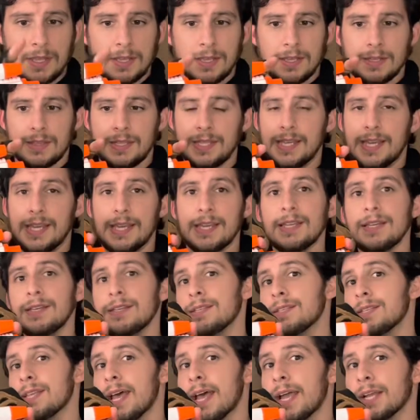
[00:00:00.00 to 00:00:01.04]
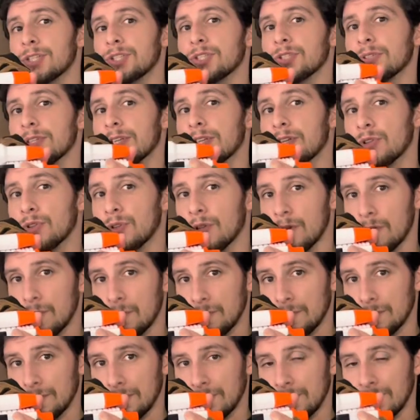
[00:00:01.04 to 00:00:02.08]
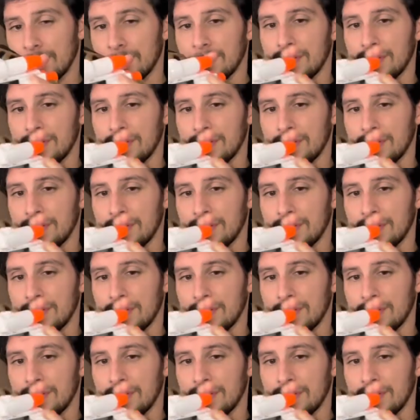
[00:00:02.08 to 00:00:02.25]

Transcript: The end is actually closed.